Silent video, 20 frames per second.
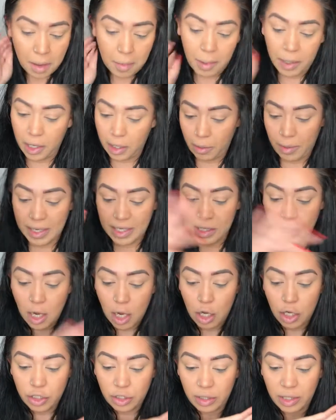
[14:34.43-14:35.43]
But anyways,
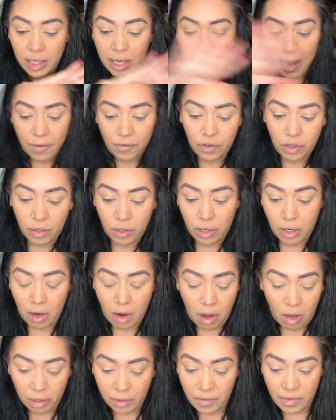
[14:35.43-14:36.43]
so then after
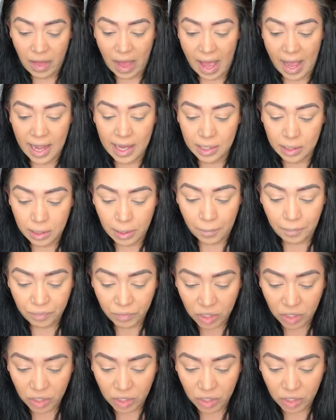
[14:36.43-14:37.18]
all of that,